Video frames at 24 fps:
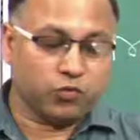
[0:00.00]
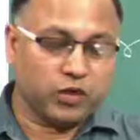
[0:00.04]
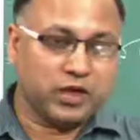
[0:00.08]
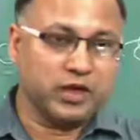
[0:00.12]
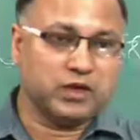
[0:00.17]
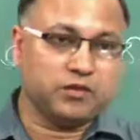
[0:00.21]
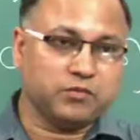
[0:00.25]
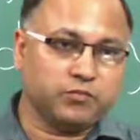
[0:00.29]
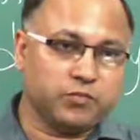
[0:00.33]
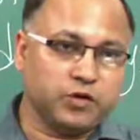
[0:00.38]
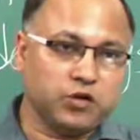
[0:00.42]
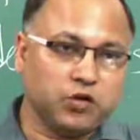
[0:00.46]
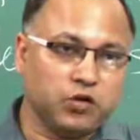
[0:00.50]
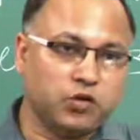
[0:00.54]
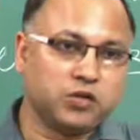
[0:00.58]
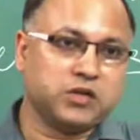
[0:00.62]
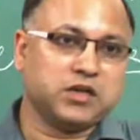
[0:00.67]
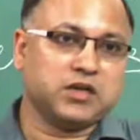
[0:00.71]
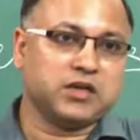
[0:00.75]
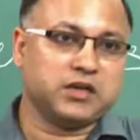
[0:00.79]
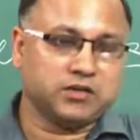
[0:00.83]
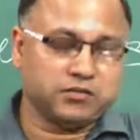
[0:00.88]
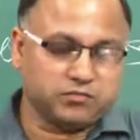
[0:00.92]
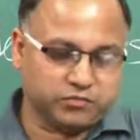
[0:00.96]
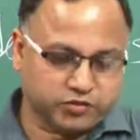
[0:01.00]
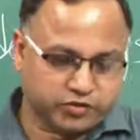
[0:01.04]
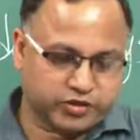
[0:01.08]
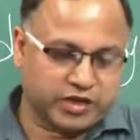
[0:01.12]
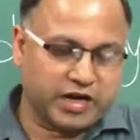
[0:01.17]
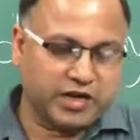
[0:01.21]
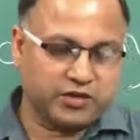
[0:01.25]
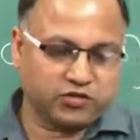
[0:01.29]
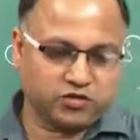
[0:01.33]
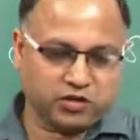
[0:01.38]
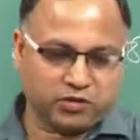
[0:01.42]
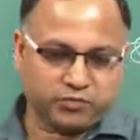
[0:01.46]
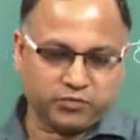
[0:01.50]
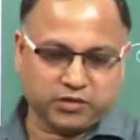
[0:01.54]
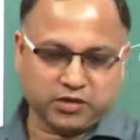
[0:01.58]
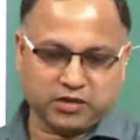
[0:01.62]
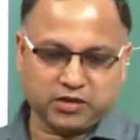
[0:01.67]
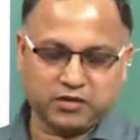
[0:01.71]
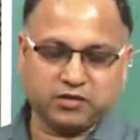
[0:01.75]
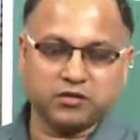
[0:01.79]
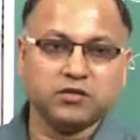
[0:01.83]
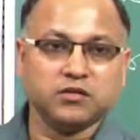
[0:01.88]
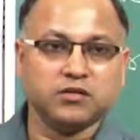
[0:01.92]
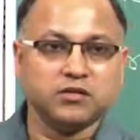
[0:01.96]
well below the strength of
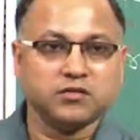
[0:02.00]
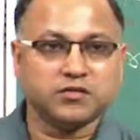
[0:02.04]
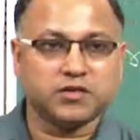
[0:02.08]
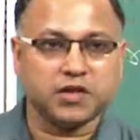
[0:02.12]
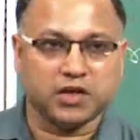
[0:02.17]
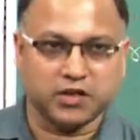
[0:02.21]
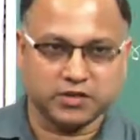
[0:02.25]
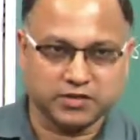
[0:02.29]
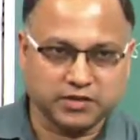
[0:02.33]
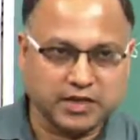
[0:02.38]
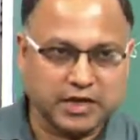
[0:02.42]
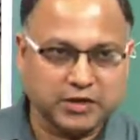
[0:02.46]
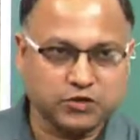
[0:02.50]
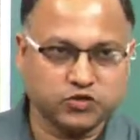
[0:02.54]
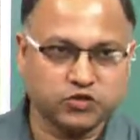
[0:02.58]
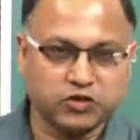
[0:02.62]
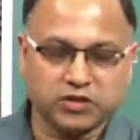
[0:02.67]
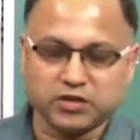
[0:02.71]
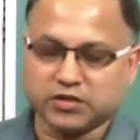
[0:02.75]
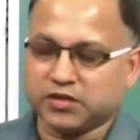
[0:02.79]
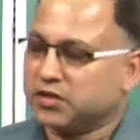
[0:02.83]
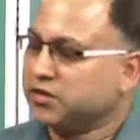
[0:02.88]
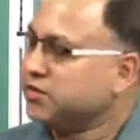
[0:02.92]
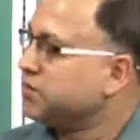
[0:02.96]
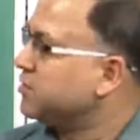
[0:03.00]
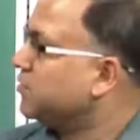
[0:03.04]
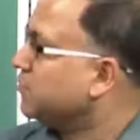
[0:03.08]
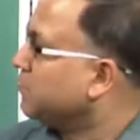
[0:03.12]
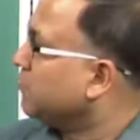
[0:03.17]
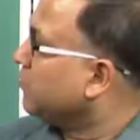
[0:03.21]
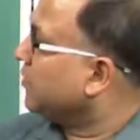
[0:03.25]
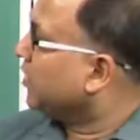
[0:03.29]
the truss, actual truss.